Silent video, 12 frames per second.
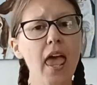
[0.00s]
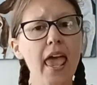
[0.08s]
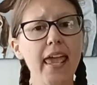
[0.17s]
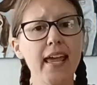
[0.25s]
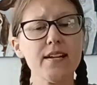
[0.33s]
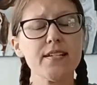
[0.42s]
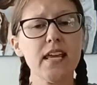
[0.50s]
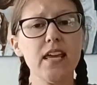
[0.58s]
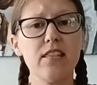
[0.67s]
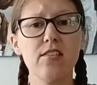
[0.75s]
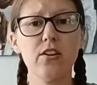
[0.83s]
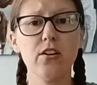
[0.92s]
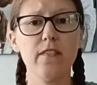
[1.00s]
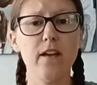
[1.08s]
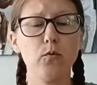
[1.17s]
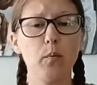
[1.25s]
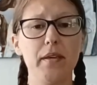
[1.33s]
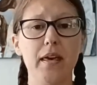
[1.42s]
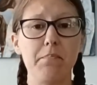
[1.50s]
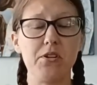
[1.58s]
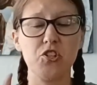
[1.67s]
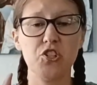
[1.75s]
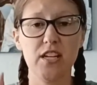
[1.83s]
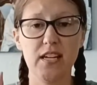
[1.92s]
And either there will be a
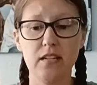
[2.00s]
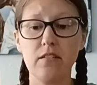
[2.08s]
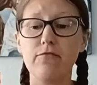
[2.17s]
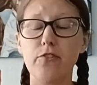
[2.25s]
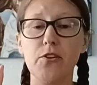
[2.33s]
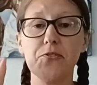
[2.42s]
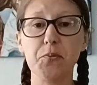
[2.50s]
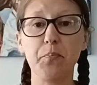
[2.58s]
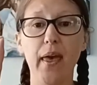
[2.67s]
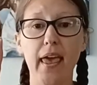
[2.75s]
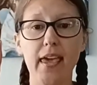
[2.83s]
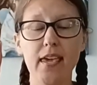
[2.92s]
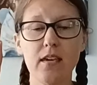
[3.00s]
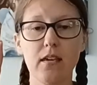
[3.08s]
machine for you to pay,